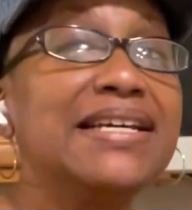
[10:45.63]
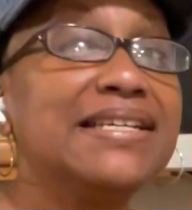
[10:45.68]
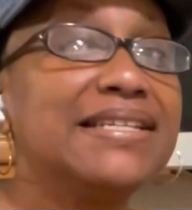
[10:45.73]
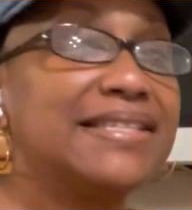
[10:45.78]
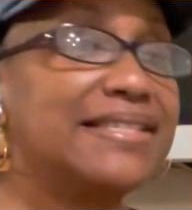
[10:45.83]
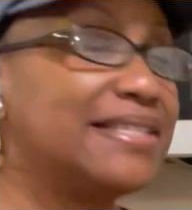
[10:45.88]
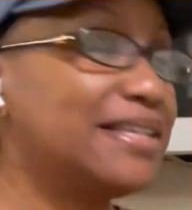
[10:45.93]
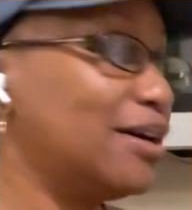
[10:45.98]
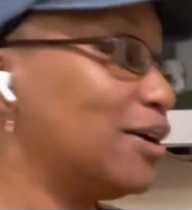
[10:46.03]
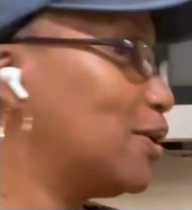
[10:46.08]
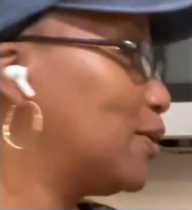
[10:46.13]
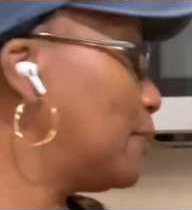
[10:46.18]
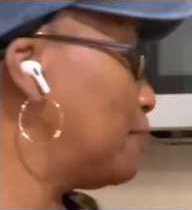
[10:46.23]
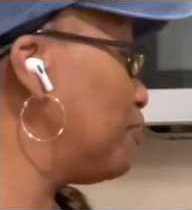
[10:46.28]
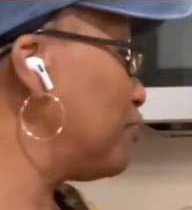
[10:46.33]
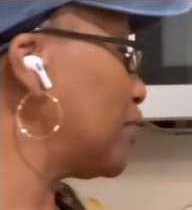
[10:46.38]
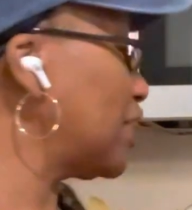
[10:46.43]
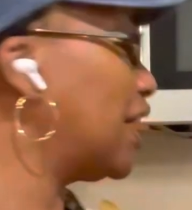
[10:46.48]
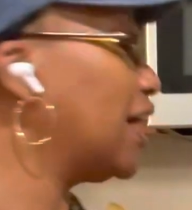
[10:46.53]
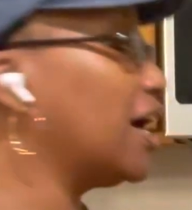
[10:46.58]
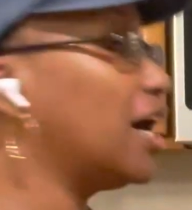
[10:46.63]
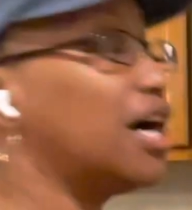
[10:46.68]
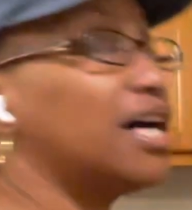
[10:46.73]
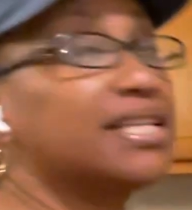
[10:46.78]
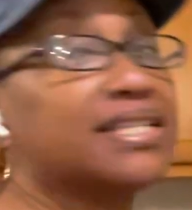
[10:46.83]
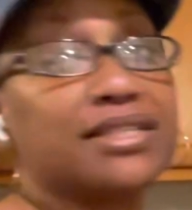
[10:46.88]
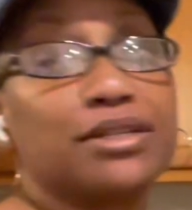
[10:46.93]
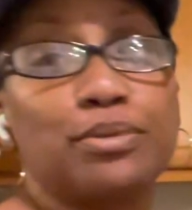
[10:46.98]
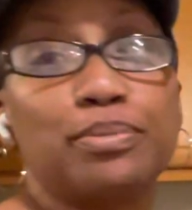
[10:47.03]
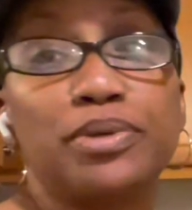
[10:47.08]
So I
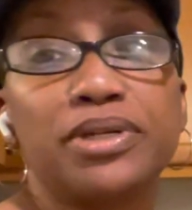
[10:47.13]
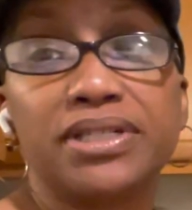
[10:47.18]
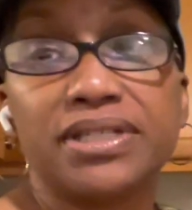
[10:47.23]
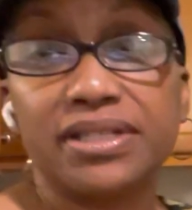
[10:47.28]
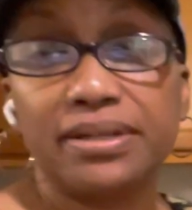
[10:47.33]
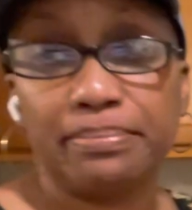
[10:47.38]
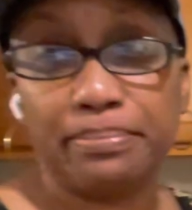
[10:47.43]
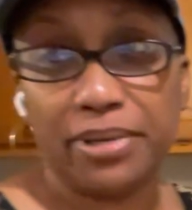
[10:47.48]
also put some